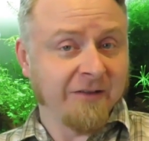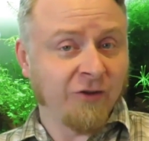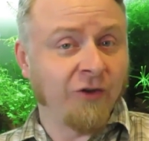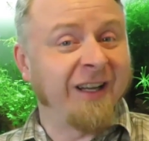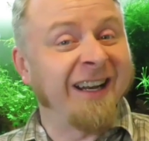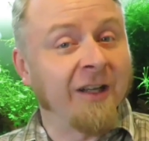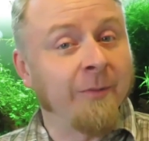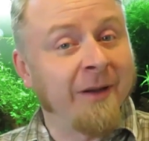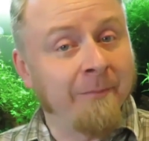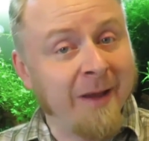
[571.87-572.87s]
so you can get a
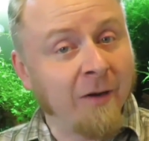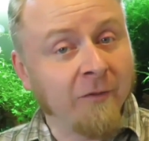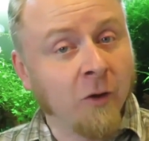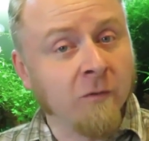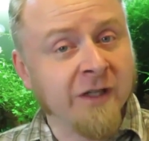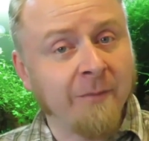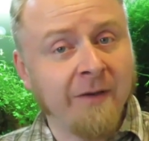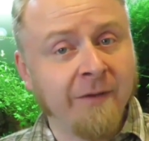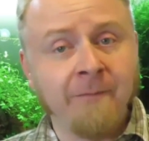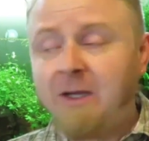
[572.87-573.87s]
little bit better close-up
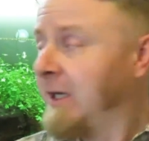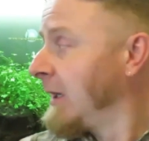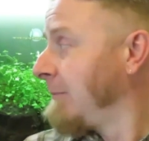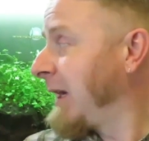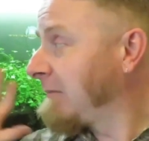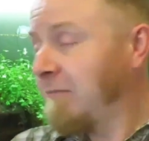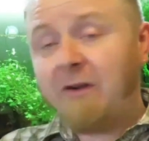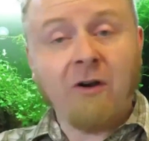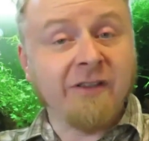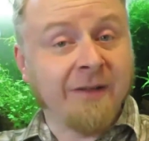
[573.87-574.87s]
of them. But
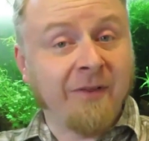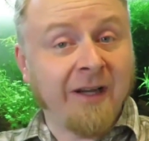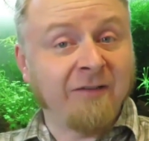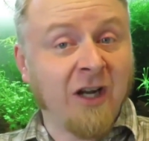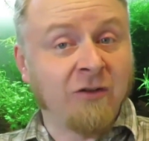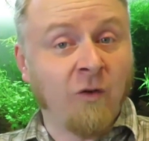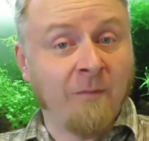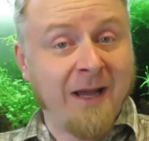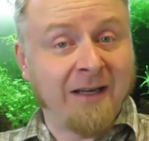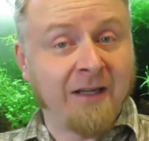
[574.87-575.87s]
they're all something I've got
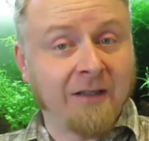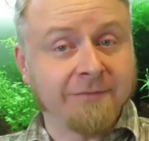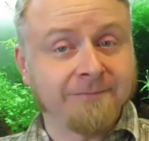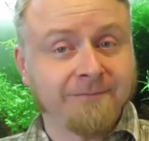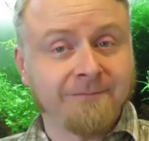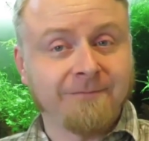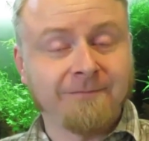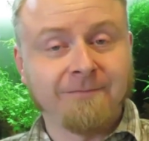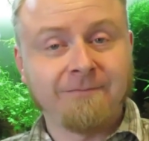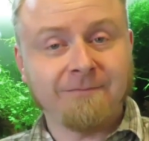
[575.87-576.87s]
growing back here.
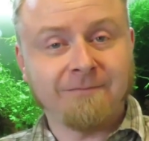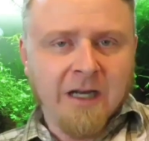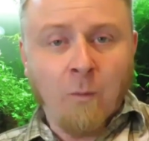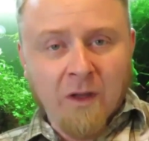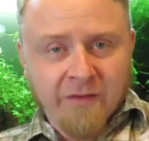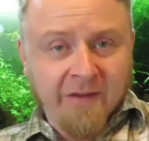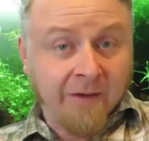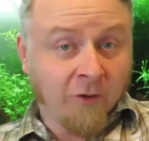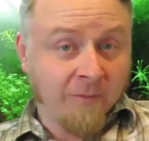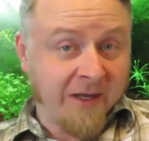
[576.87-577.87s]
Now, one thing
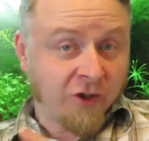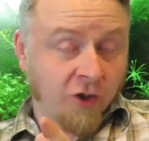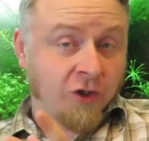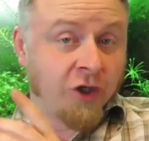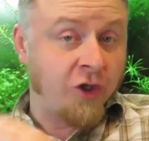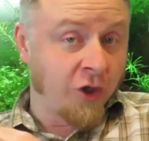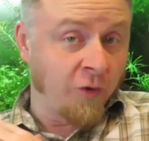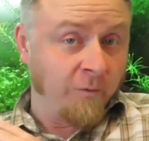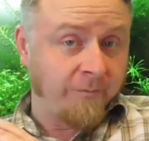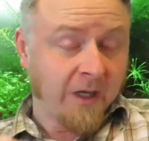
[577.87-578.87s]
that I'm going to make sure to
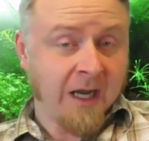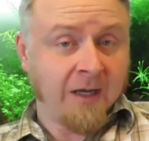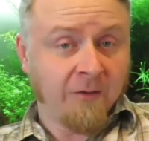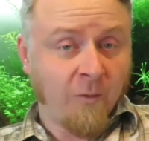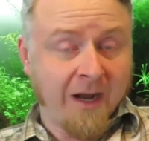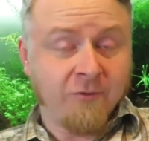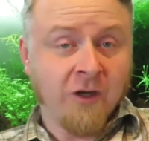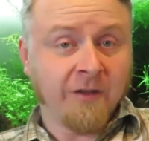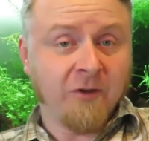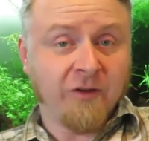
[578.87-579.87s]
do when I'm
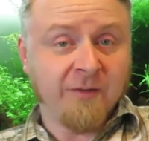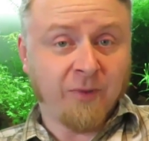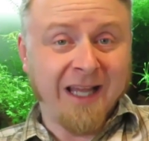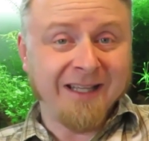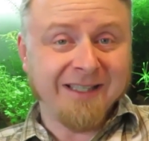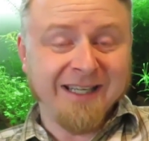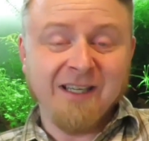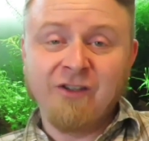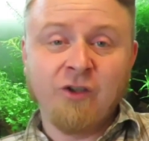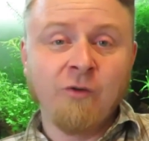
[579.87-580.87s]
talking about these plants
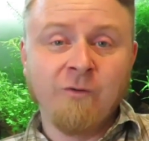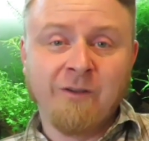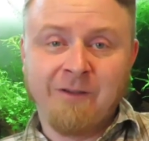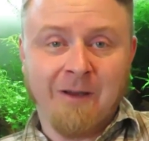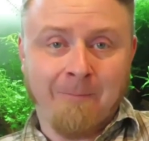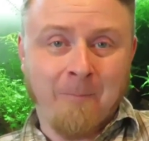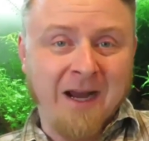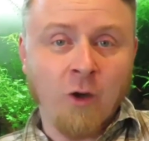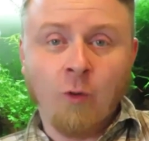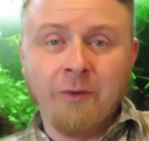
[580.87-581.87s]
is use
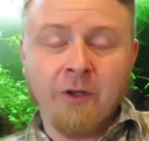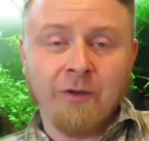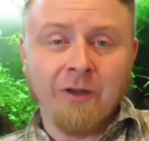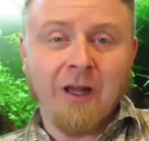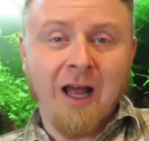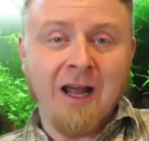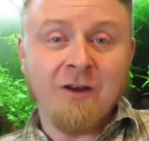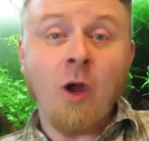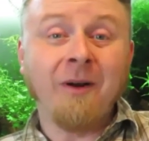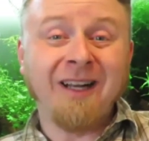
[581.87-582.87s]
binomial
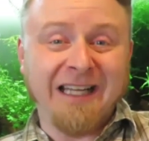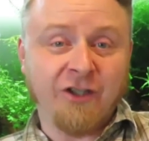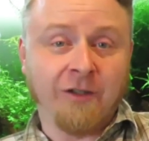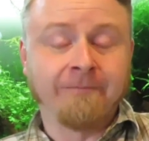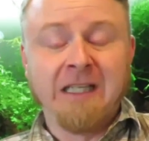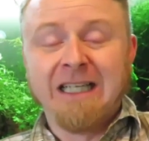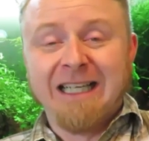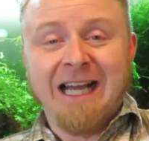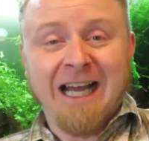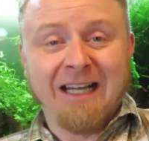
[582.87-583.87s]
nomenclature.
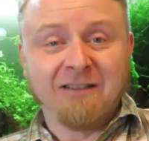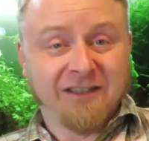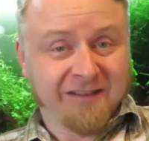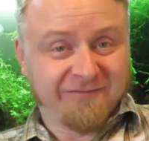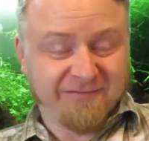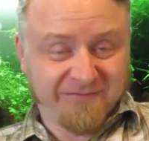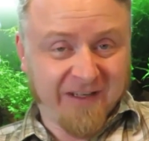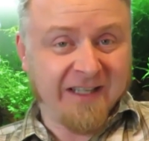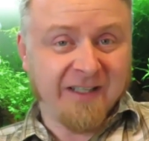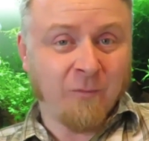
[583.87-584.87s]
It's a
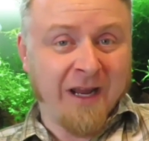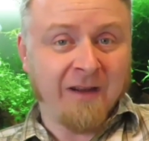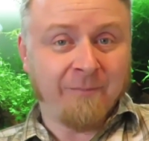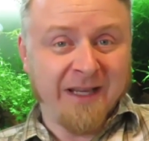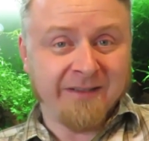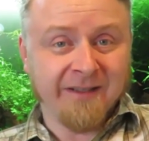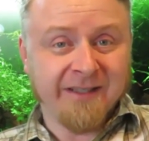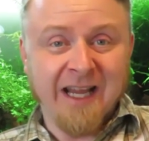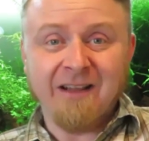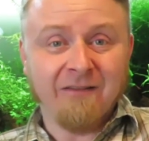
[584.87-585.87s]
fancy way of basically
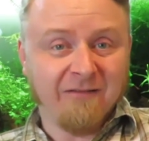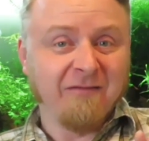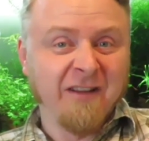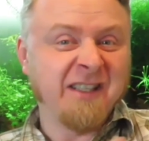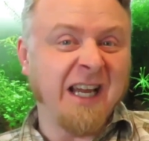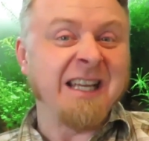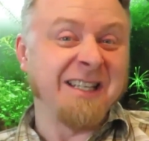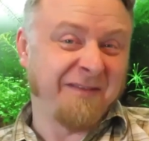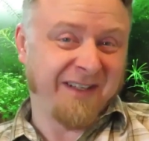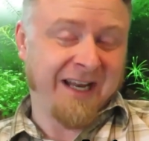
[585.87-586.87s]
saying the
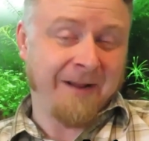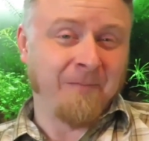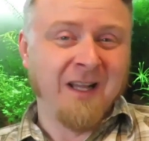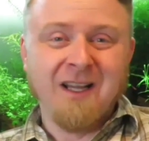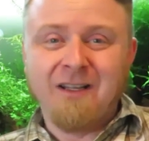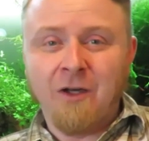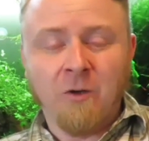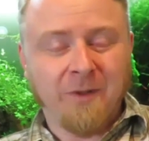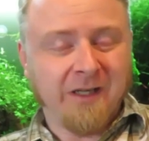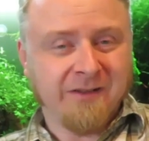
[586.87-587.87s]
scientific name, you
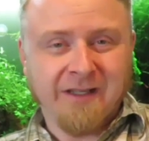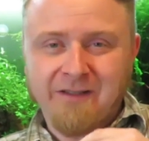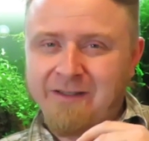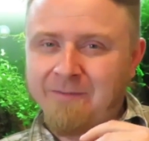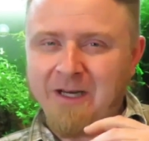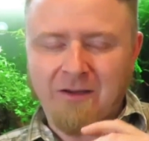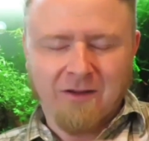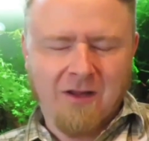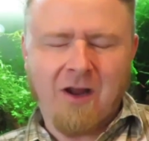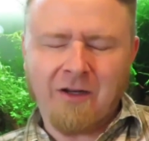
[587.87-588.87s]
know, because there can be a
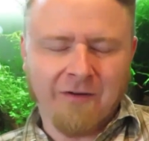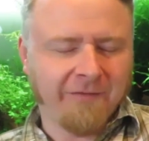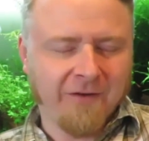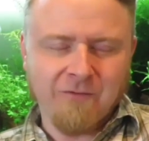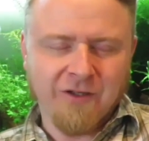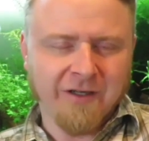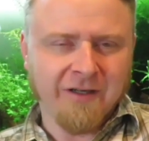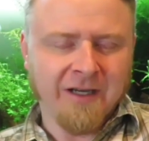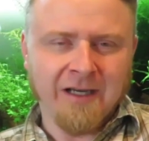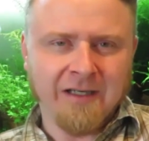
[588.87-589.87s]
lot of
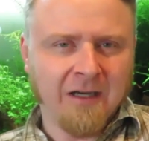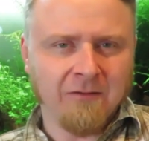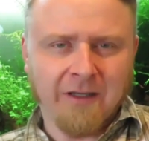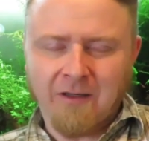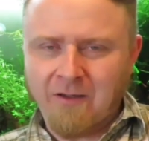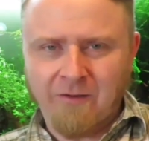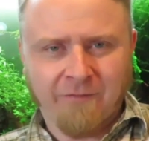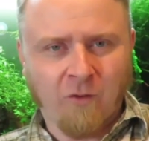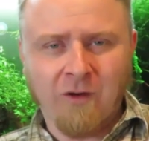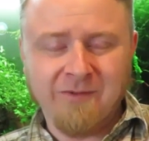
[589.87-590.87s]
confusion out there on the
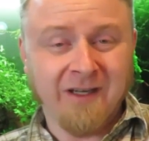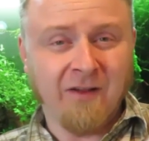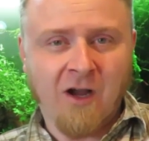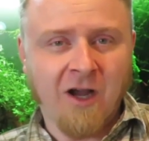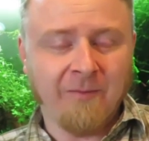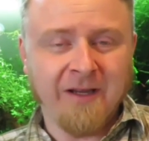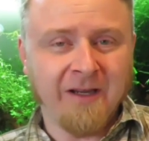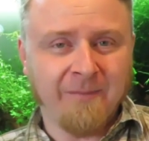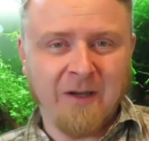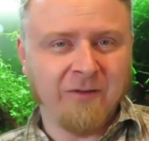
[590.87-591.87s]
forums and in the
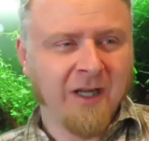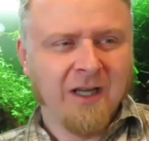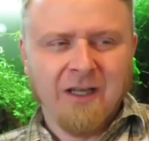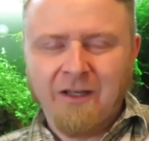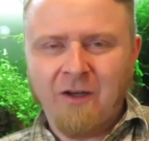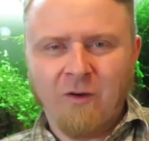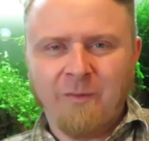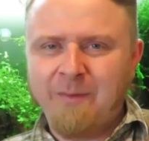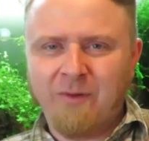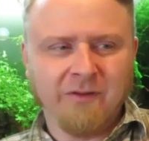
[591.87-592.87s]
hobby about, you know,
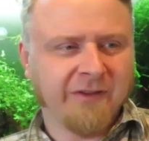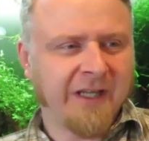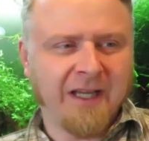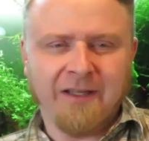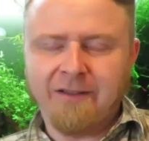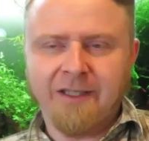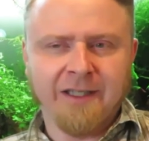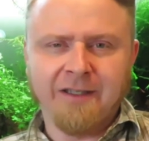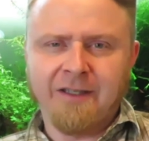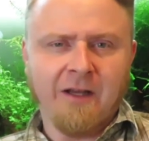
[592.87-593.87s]
people saying,
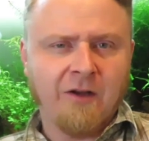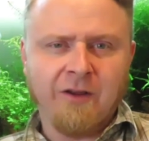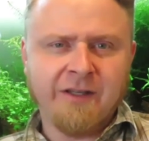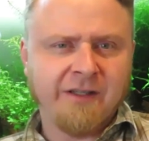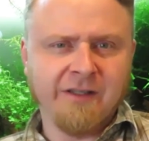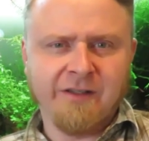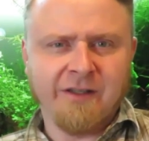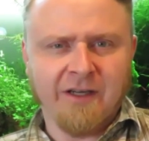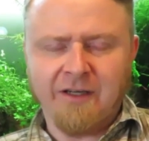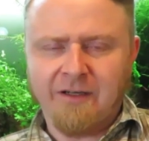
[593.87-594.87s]
oh, this
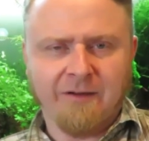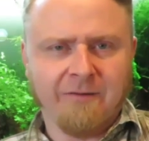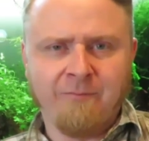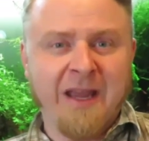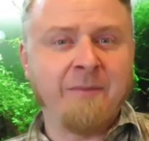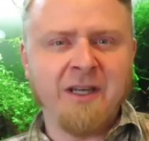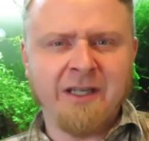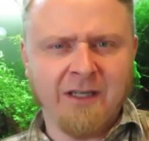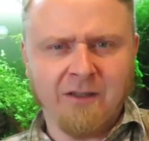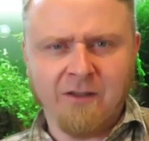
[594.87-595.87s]
is baby
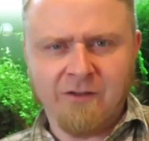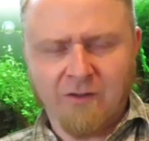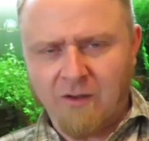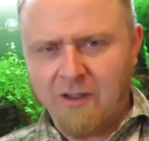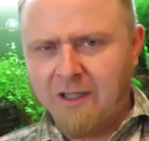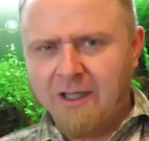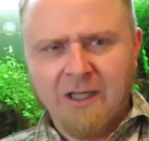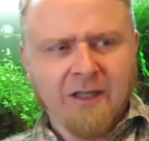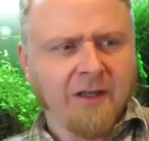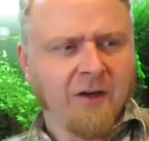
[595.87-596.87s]
tears, or,
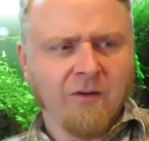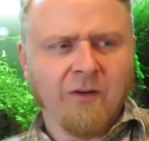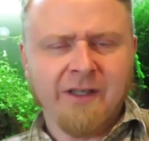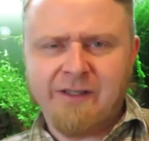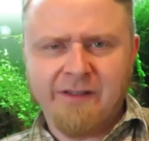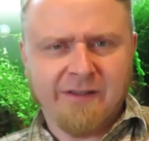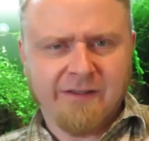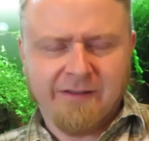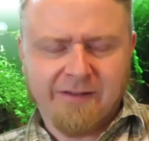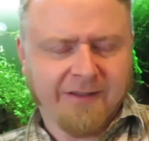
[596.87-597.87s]
you know, this
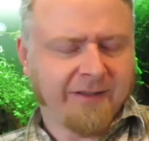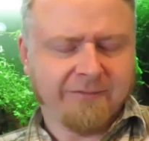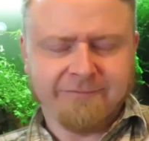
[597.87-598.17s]
is